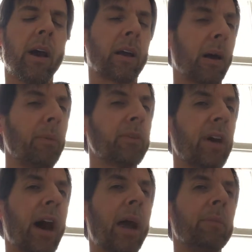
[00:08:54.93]
a couple
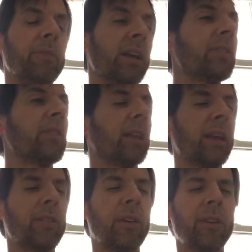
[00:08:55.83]
times. It's
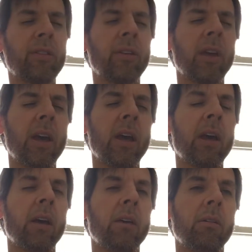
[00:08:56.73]
delicious,
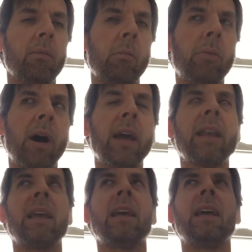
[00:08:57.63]

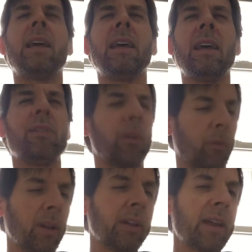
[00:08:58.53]
but is it
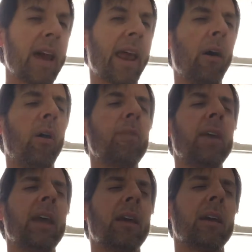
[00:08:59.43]
really that
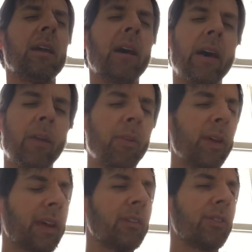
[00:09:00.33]
healthy? I don't
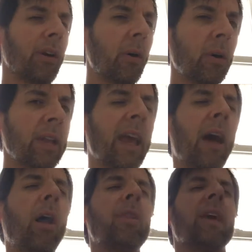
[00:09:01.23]
think it's totally
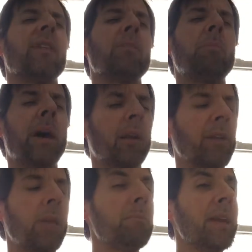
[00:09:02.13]
healthy. It's better
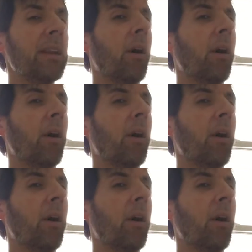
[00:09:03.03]
than a meat